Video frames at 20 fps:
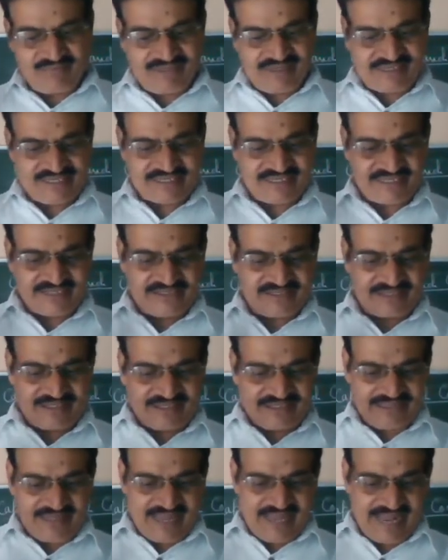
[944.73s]

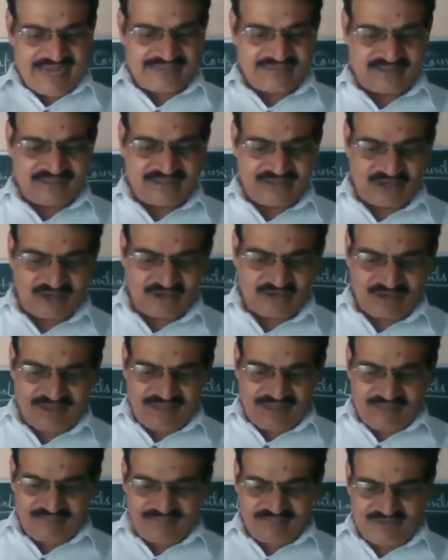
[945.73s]
structure, and the now
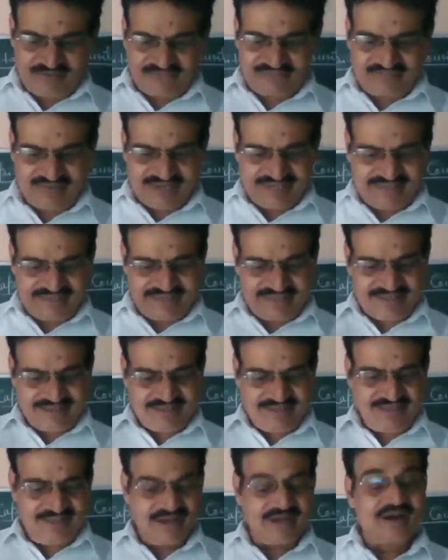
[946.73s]

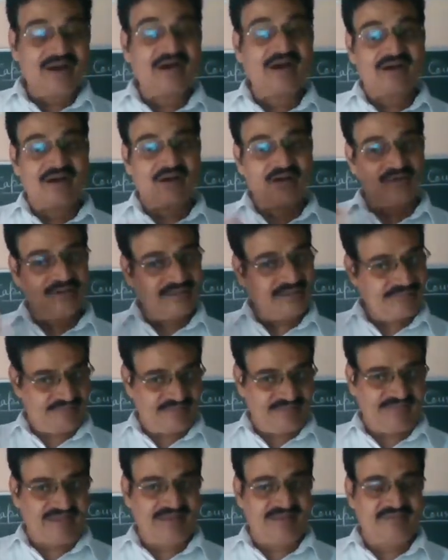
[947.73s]
Friday or
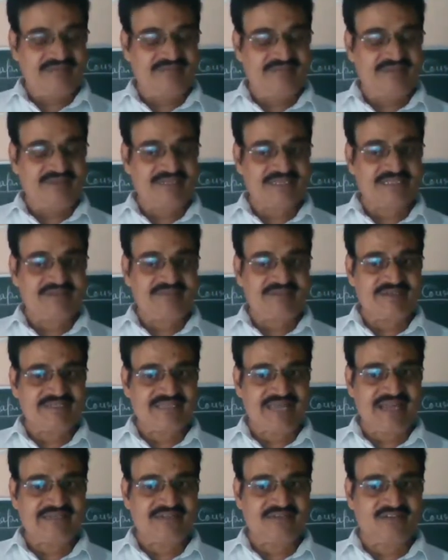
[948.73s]
the just
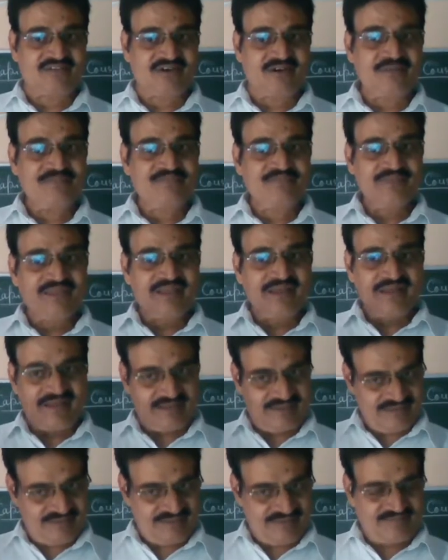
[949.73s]
beside
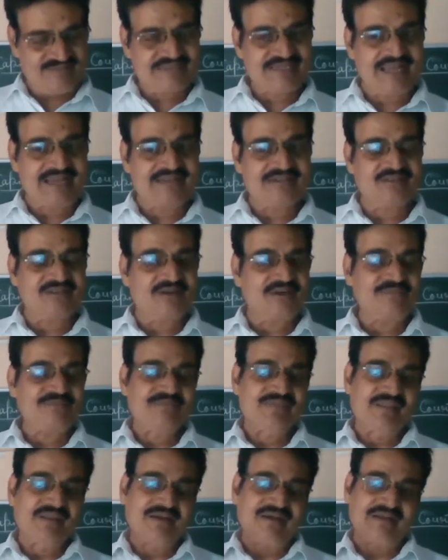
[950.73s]

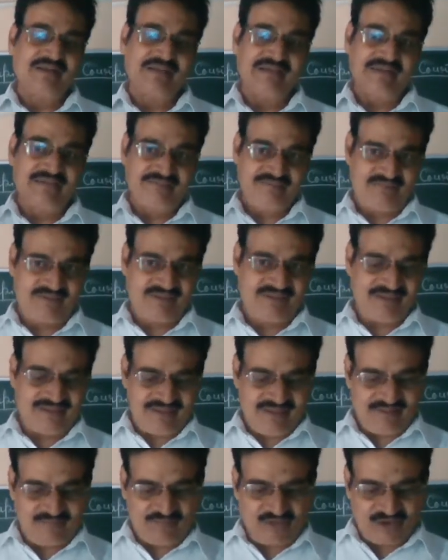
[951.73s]
the
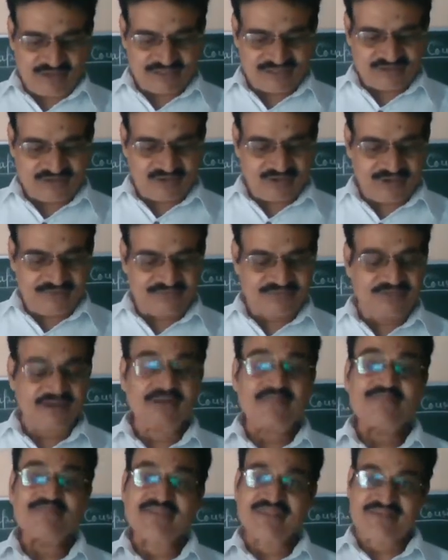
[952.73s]
mosque of
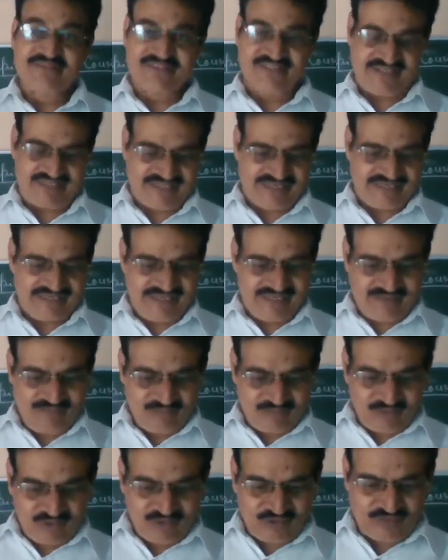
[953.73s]
the Sikri.
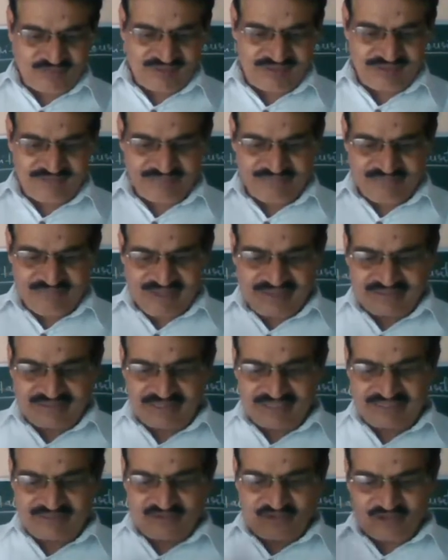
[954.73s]
Moreover,
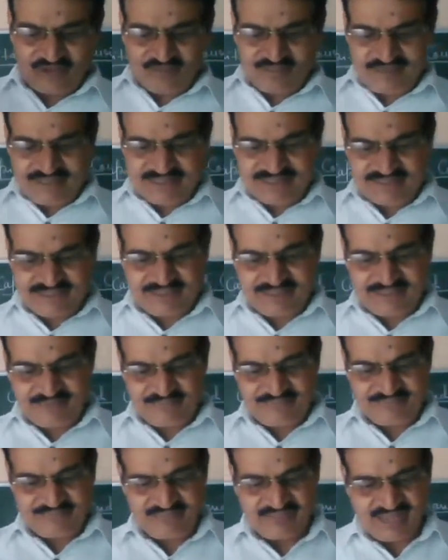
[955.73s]
the enormous
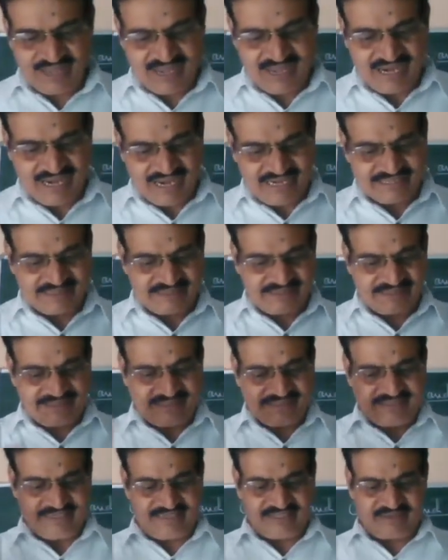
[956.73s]
arched
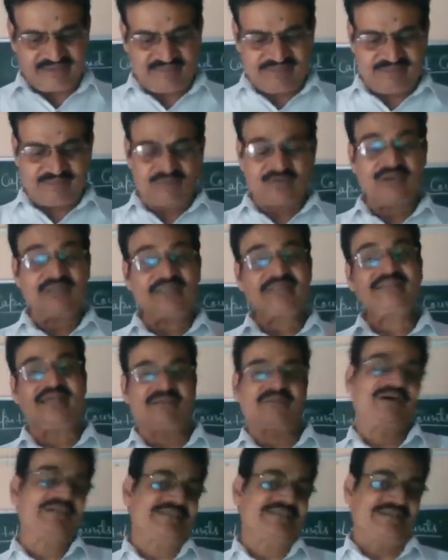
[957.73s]
gateway Buland
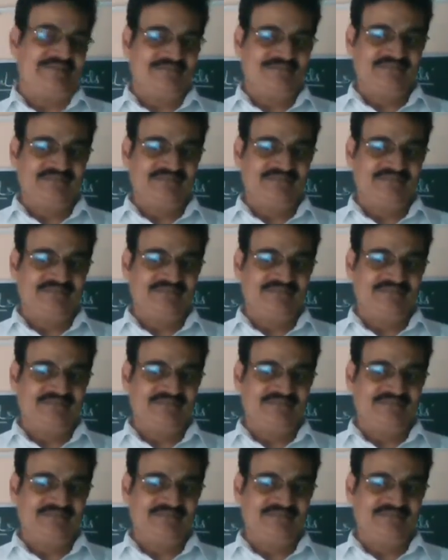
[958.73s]
Darwaja,